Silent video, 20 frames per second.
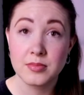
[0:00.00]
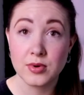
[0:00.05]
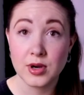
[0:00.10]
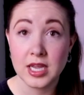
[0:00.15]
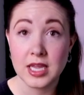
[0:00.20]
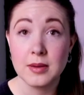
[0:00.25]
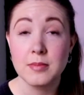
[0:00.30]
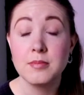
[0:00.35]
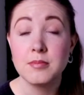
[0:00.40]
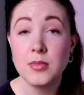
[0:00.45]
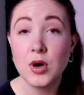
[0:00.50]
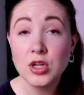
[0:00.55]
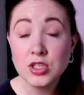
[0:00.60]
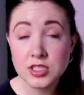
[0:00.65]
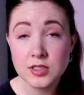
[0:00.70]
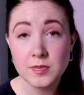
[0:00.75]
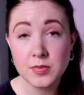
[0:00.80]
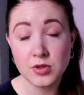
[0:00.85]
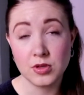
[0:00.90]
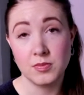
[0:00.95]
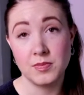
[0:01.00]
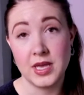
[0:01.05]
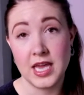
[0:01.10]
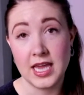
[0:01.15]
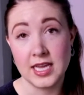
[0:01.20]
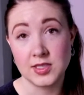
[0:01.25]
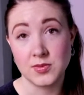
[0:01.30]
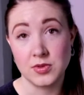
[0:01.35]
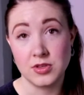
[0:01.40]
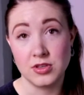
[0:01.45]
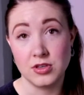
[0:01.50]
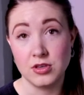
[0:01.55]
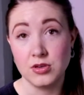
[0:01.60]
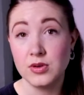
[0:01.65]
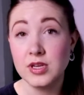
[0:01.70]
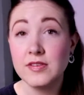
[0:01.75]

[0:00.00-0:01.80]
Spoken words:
bring multiple bags with you,